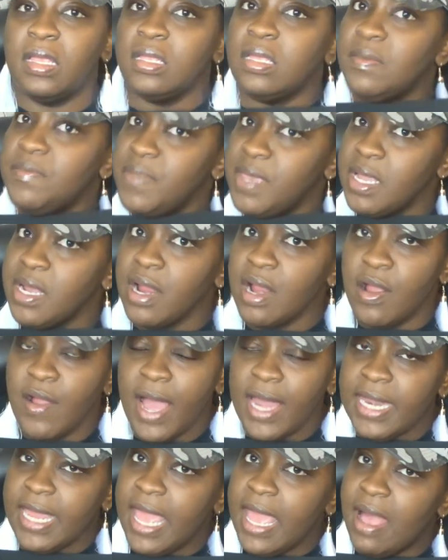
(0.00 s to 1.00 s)
the big girl
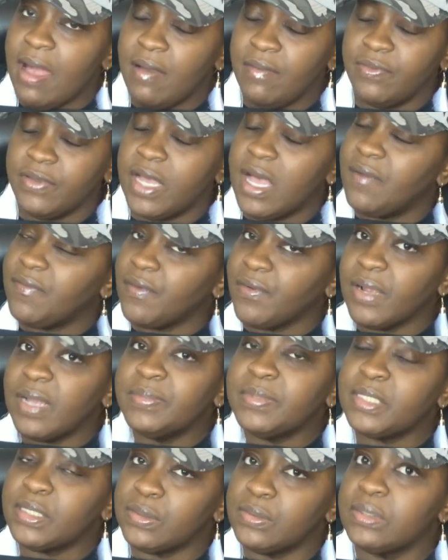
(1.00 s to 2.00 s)
gotta have cover
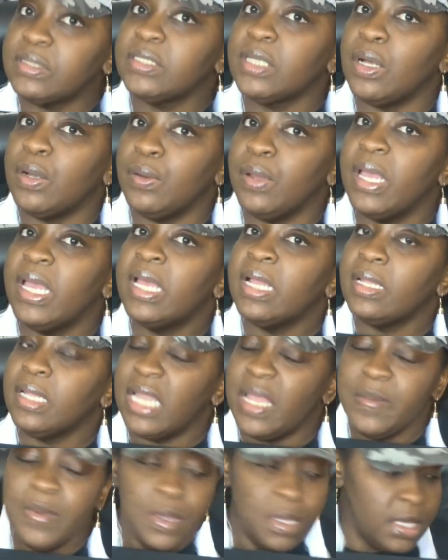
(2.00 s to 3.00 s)
up too. So
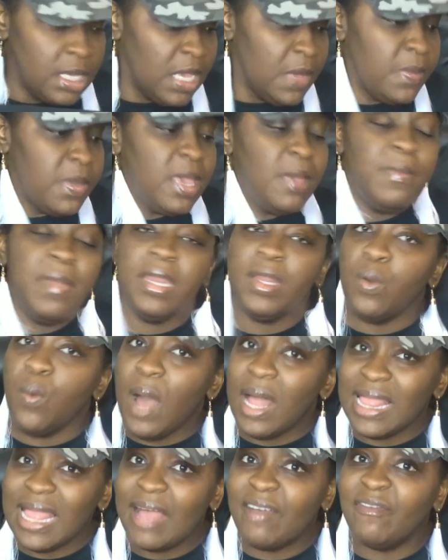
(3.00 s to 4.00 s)
let me, give me a minute
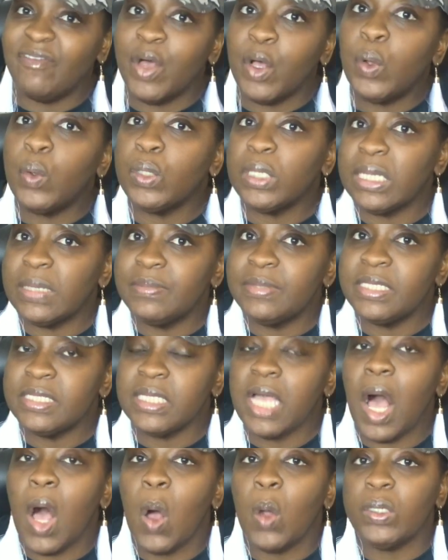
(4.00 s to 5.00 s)
while I fold up this,
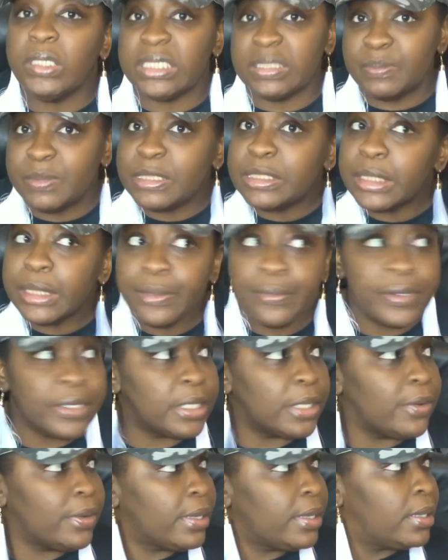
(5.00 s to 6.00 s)
all this
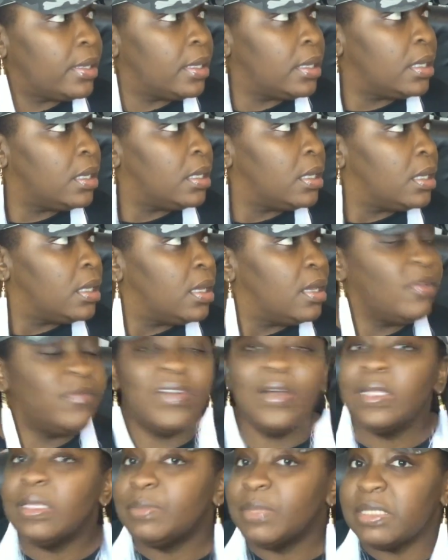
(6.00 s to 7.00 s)
material.
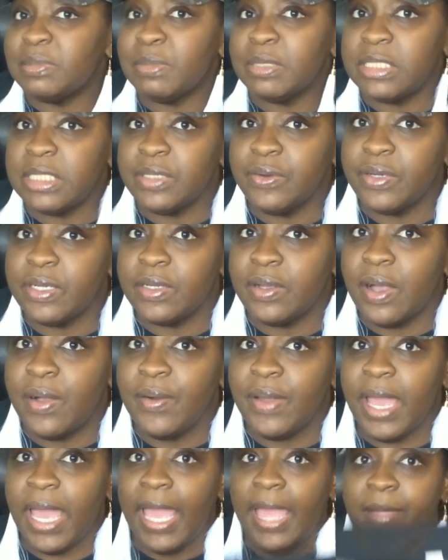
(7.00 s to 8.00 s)
Fold up this material,
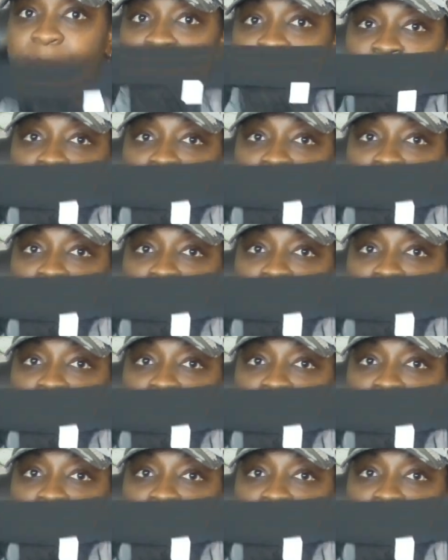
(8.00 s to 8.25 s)
okay?